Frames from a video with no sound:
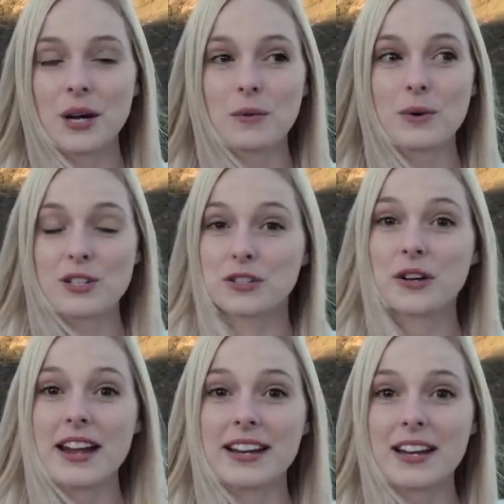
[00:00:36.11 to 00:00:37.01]
which is
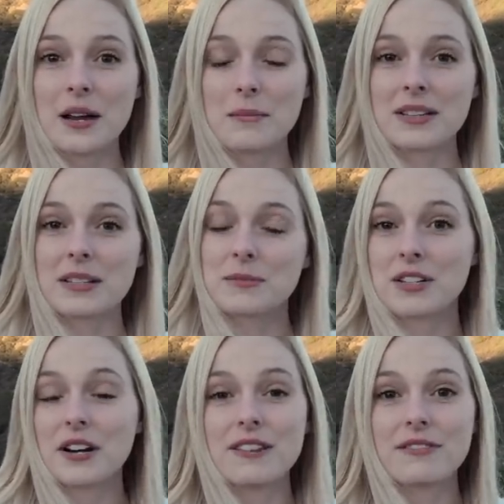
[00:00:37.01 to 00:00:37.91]
great because I'm
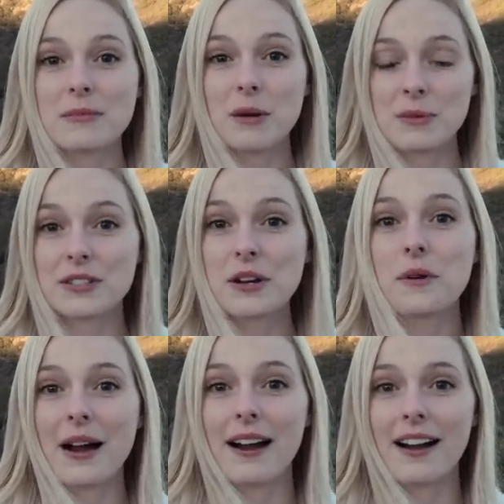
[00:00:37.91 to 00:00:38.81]
starting from almost
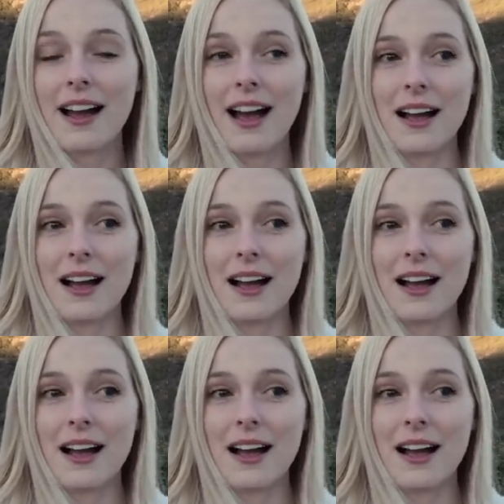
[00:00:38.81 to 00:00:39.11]
nowhere.